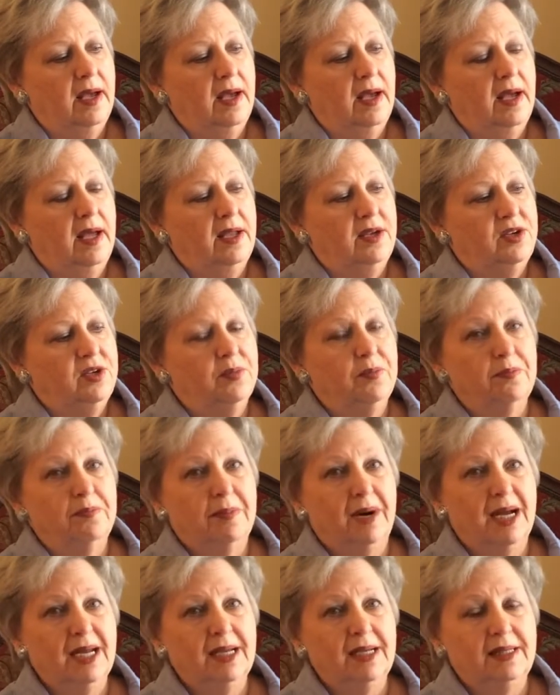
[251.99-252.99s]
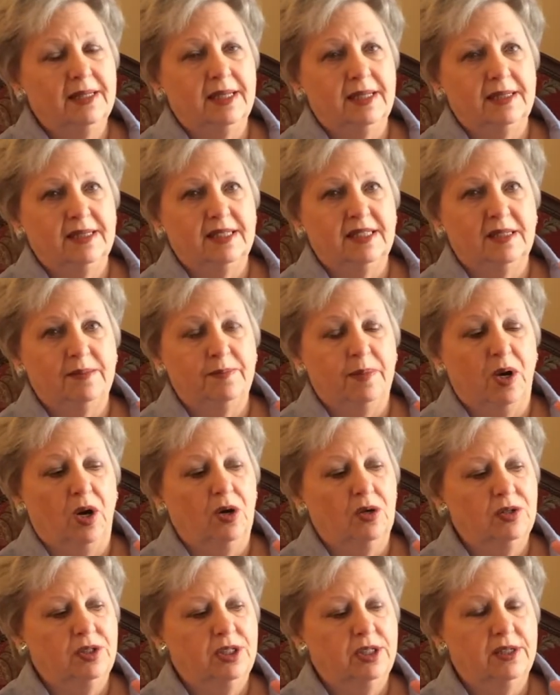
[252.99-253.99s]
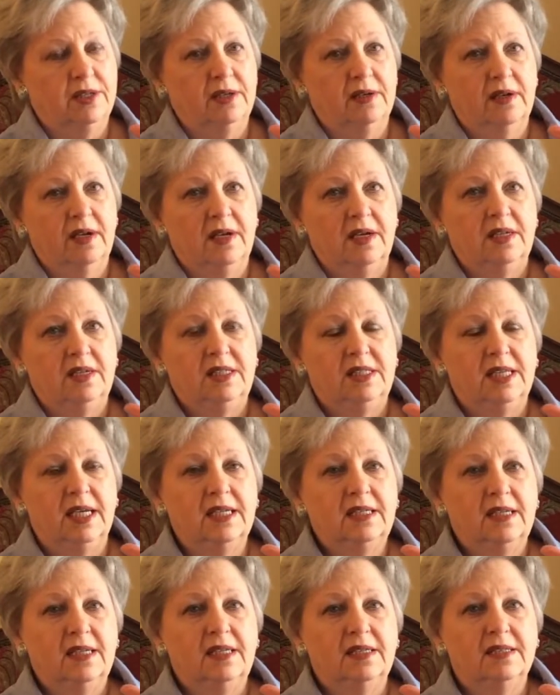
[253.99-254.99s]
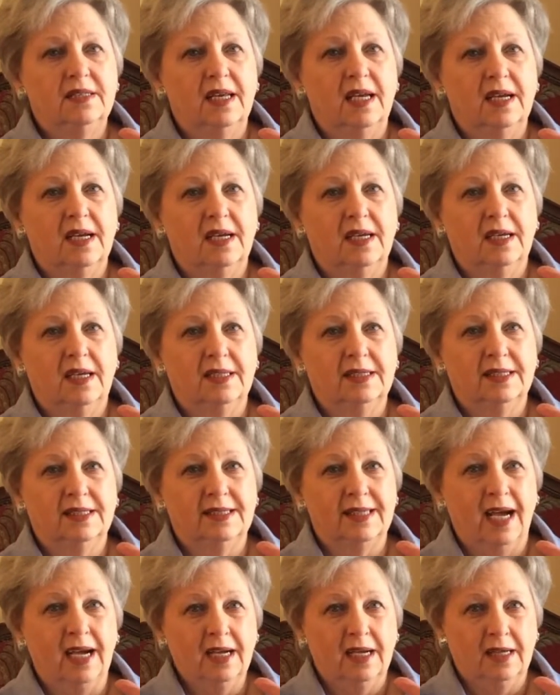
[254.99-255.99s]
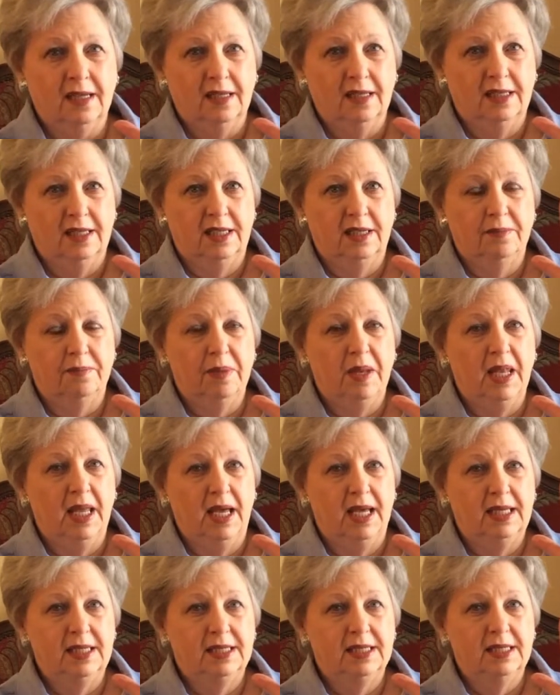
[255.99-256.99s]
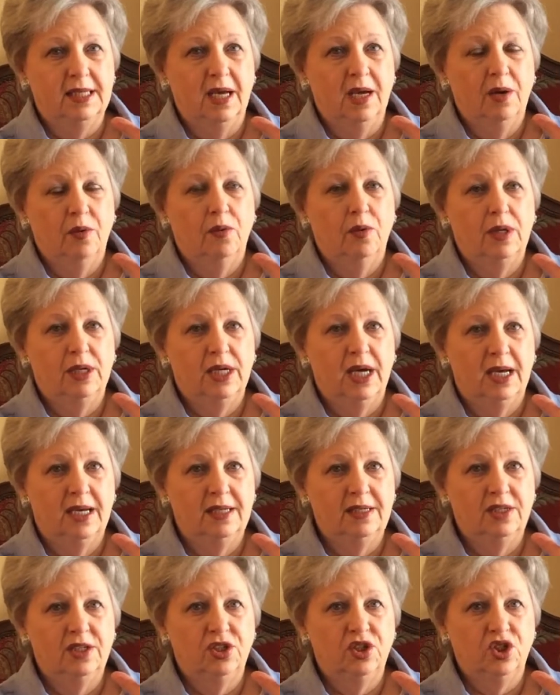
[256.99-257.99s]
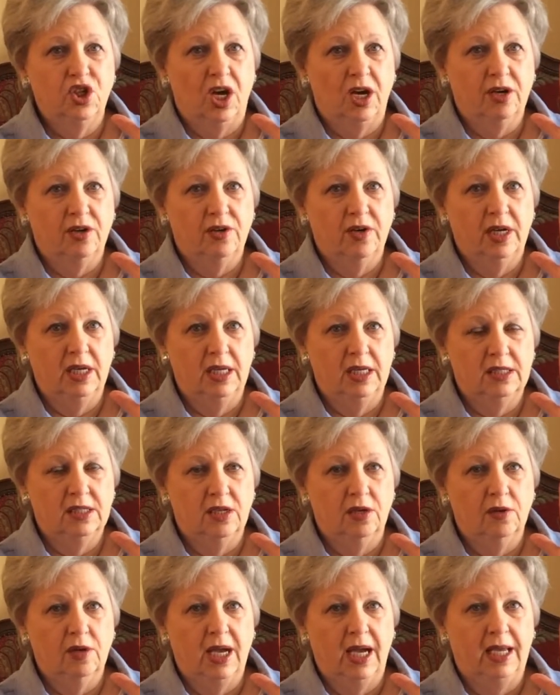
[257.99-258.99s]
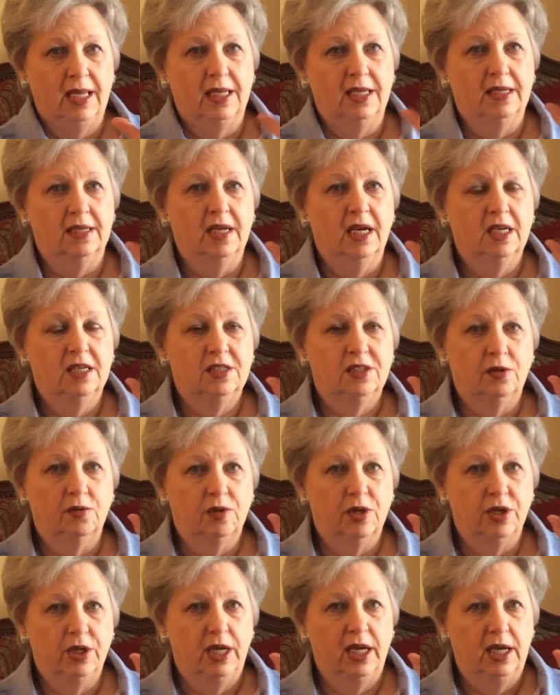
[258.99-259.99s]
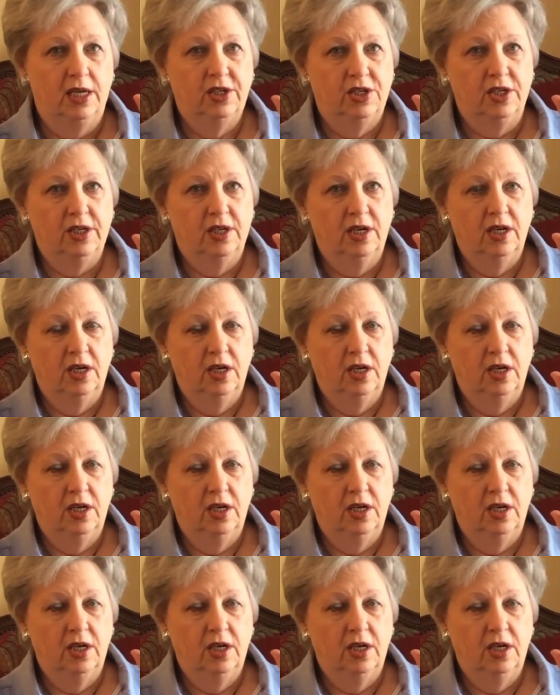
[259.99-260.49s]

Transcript: and mark this spot, that is exactly the place when hand chakra is located. So create a